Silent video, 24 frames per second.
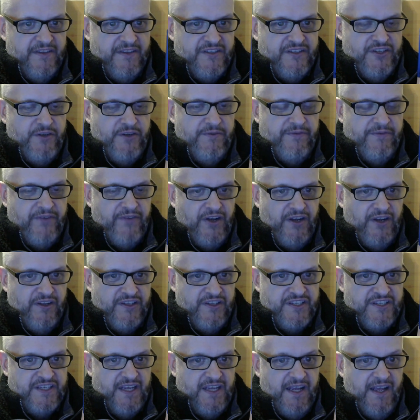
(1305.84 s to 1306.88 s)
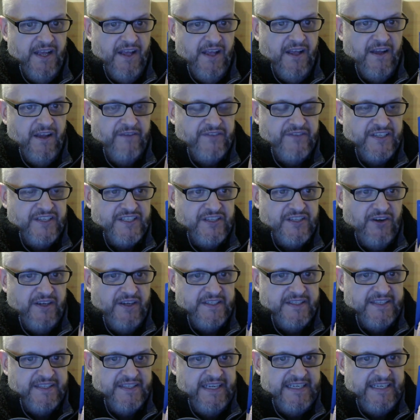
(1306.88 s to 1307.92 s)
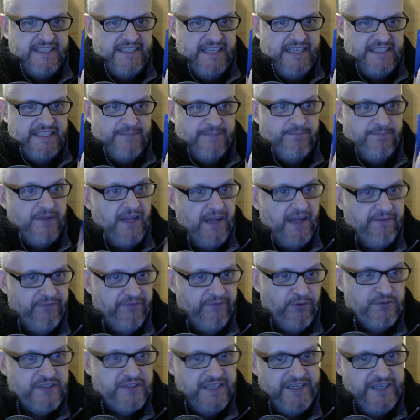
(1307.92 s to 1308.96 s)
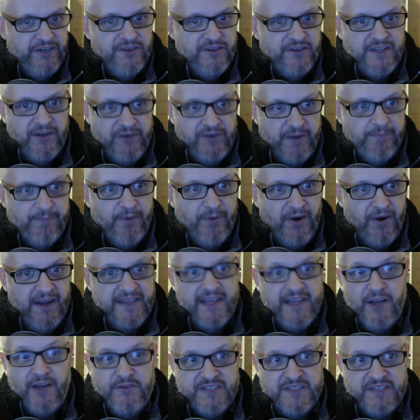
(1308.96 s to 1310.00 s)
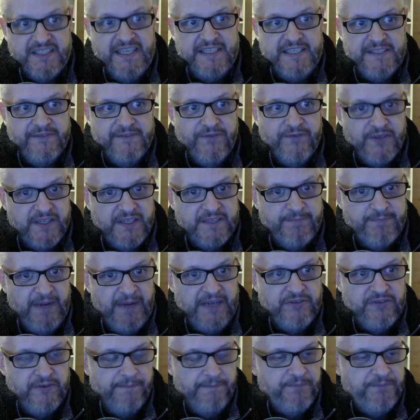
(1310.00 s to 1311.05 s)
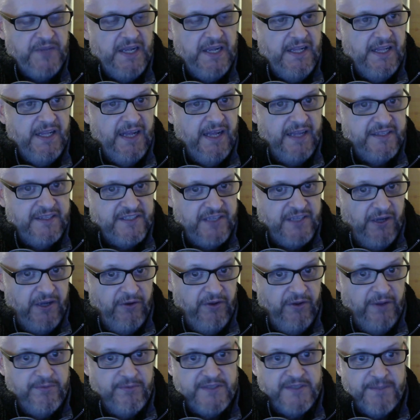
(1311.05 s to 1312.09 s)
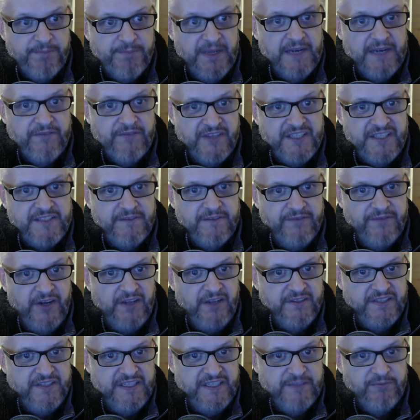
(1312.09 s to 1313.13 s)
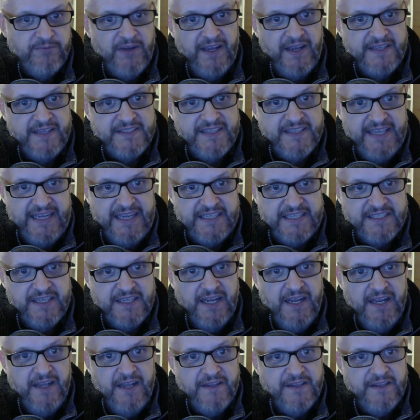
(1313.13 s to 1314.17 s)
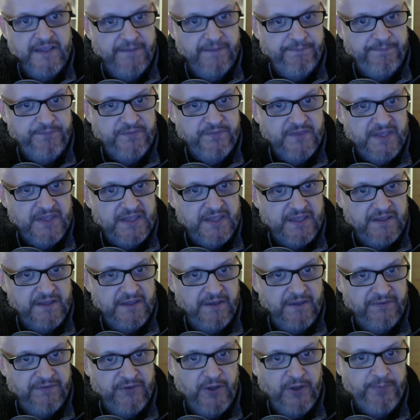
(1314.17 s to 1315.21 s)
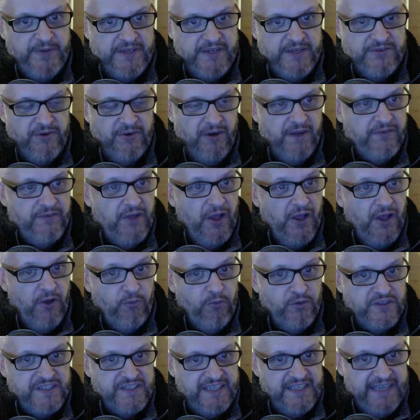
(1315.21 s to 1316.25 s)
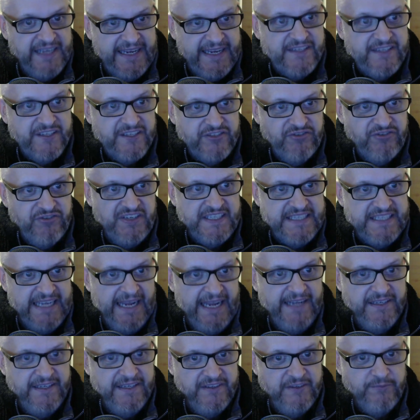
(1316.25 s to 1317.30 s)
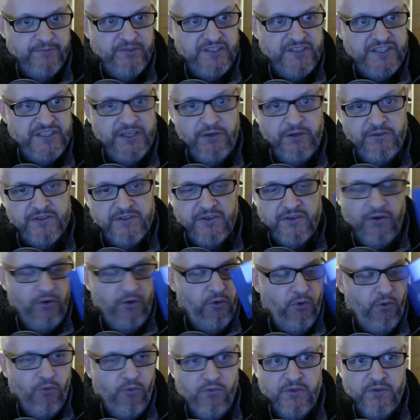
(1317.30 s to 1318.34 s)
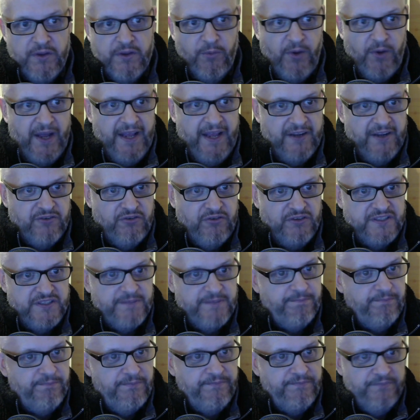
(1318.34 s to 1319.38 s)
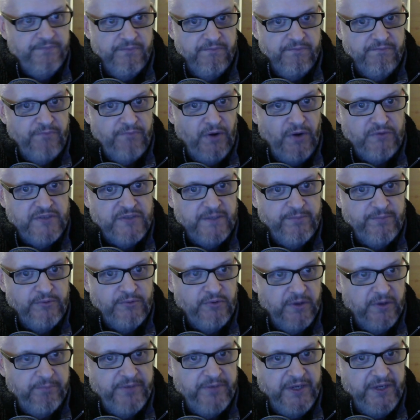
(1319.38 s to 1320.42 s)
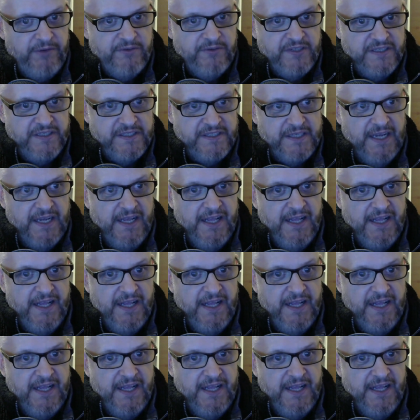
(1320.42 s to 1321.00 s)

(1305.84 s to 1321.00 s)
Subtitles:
2/3 of the size of these discs, but unfortunately you could only buy those discs for the Spectrum, and so it was a bit of a disadvantage. Whereas this, the floppy drive, was an industry standard and was used all the way across multiple computers,